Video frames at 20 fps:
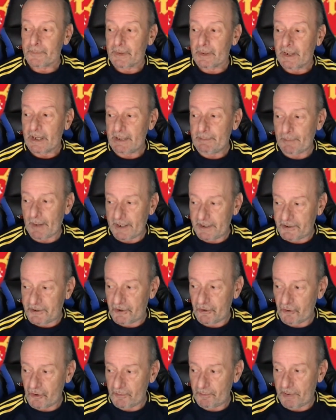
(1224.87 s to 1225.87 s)
he made
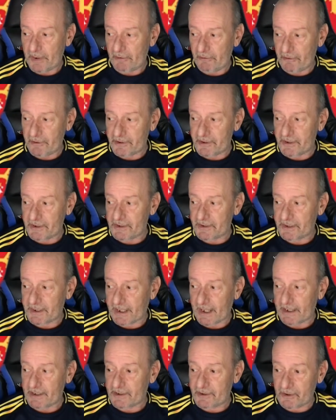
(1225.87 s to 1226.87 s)
2 appearances to
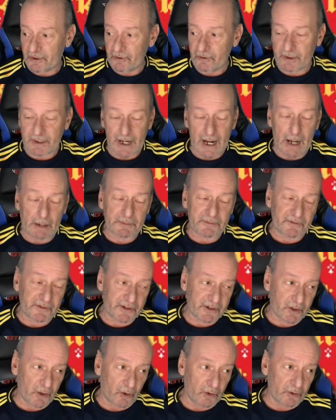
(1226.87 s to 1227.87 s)
get his 2 caps for
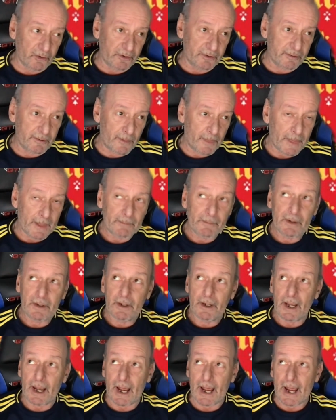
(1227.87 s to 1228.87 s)
Scotland,
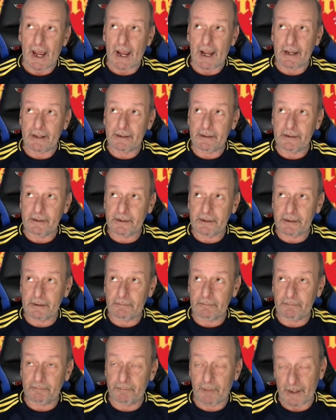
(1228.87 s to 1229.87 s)
and
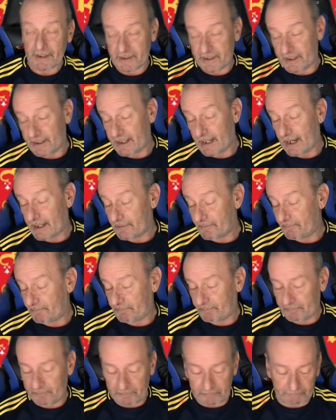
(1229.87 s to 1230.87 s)
basically had a
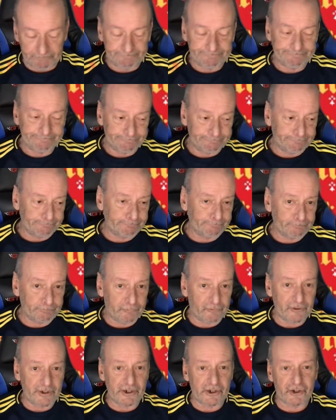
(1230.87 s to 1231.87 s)

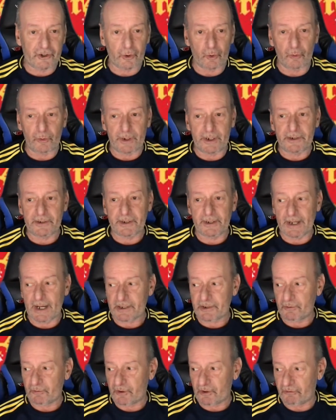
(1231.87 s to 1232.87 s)
pretty short
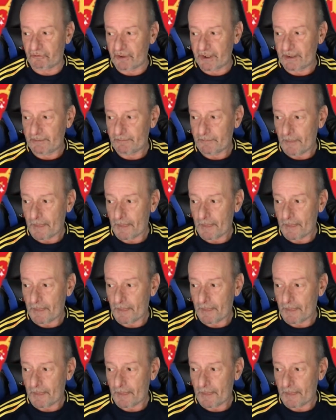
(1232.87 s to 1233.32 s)
international career.